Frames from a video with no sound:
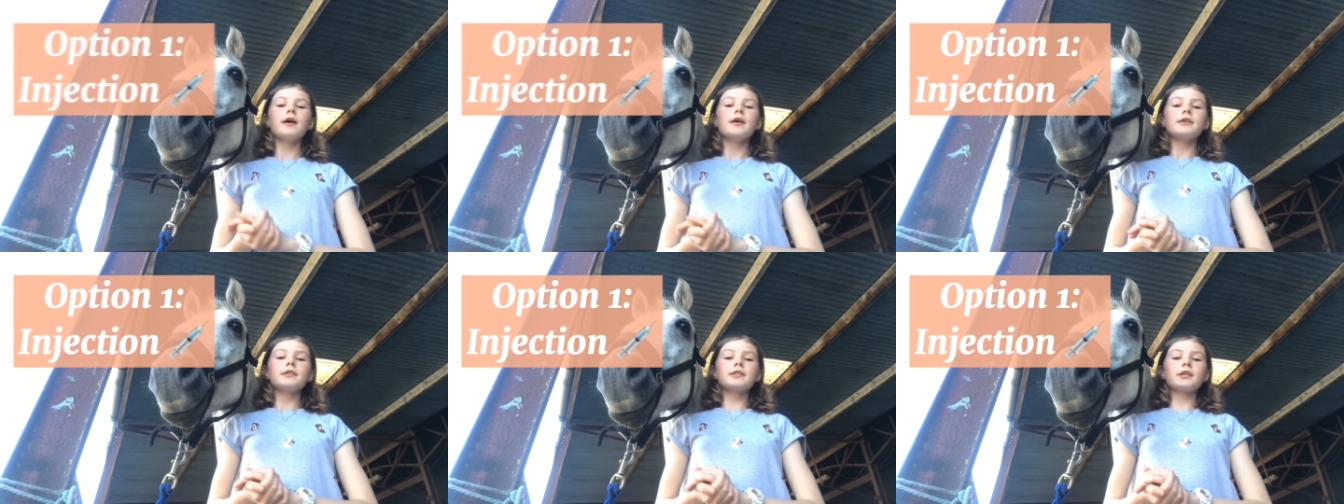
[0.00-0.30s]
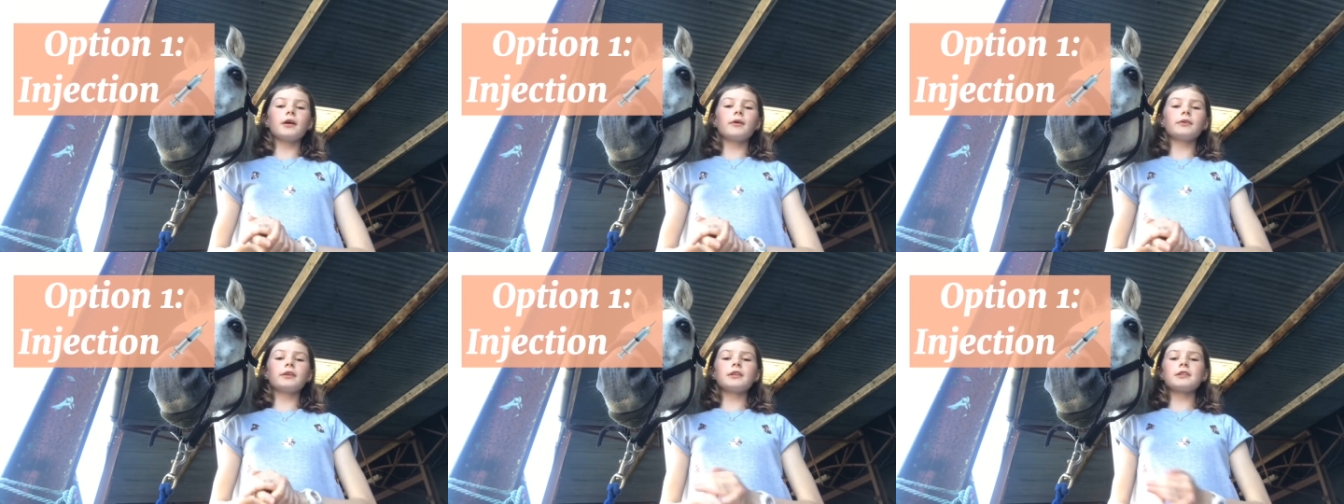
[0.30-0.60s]

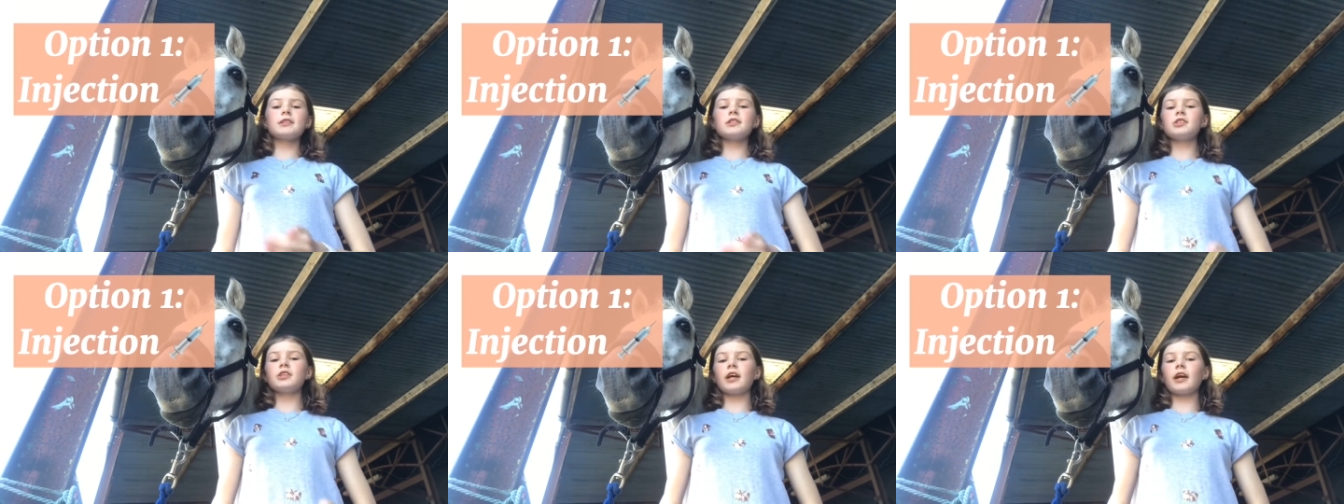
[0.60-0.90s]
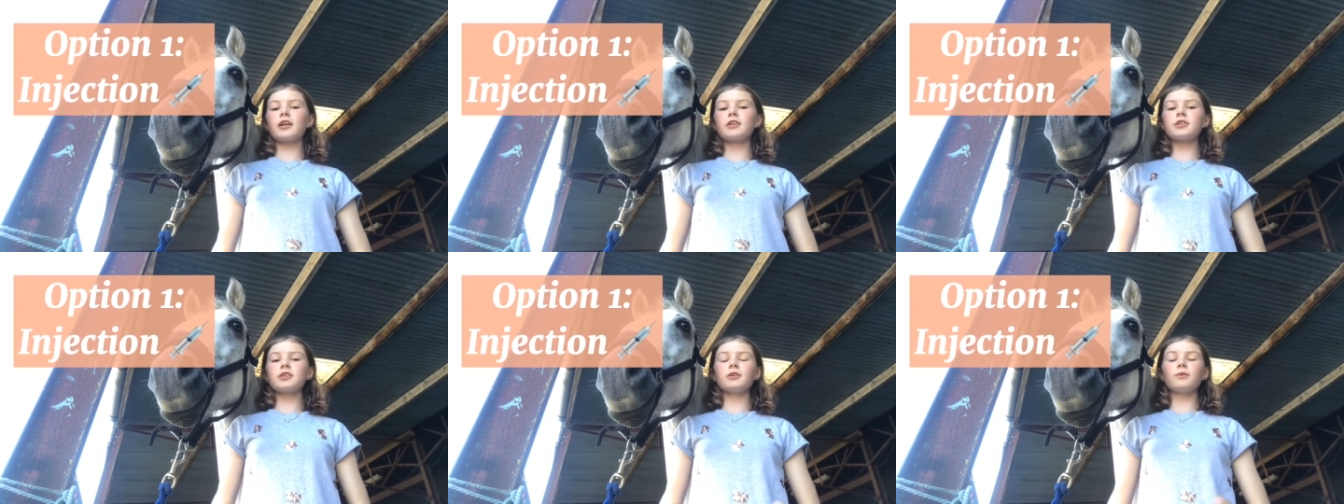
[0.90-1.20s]
So this
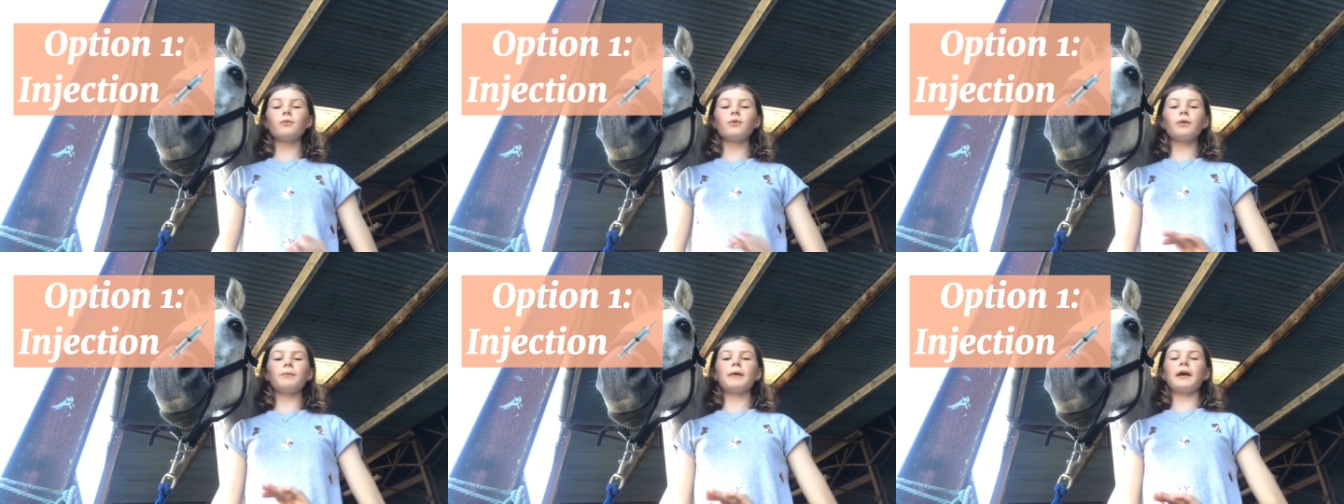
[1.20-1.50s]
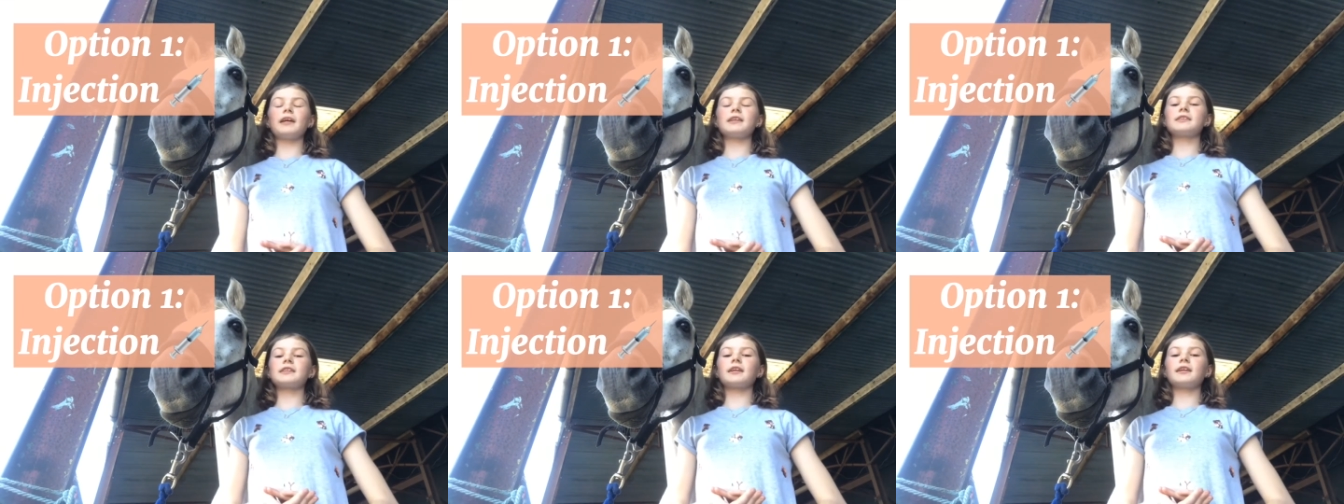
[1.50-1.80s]
injection will
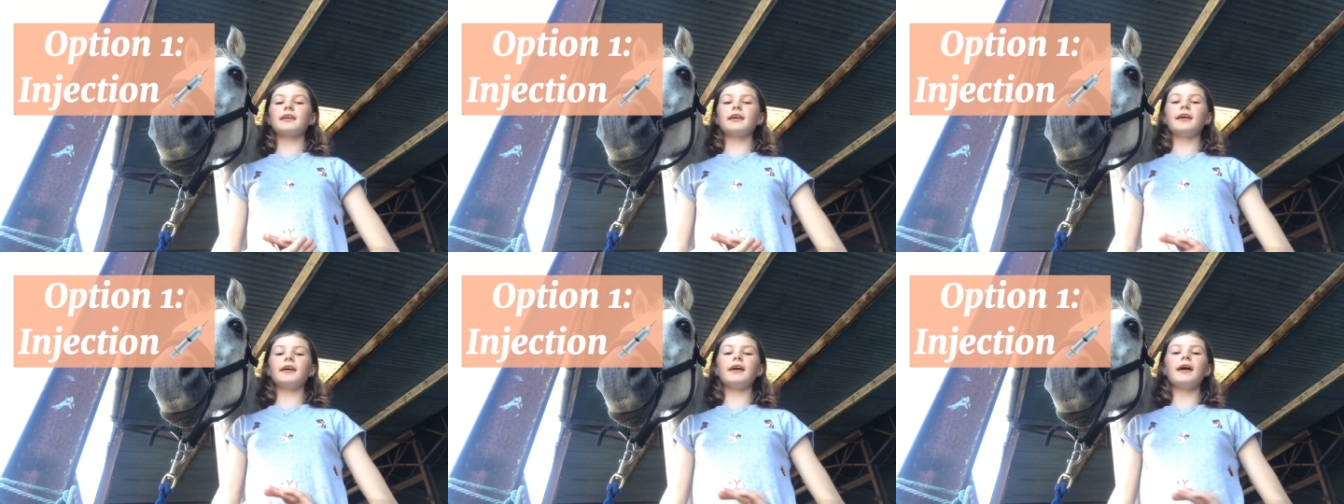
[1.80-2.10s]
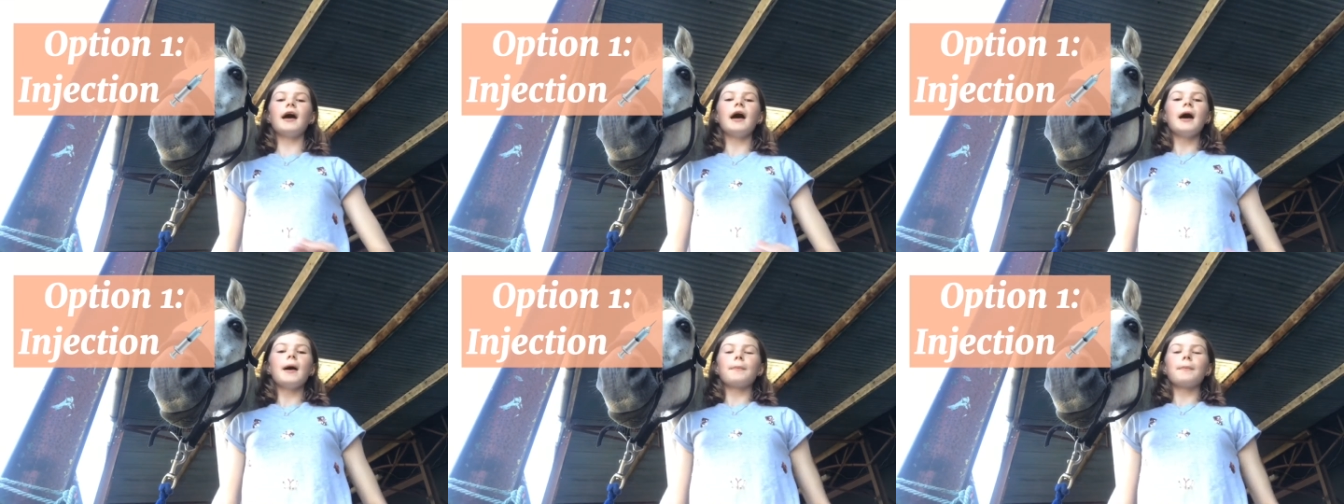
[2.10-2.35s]
basically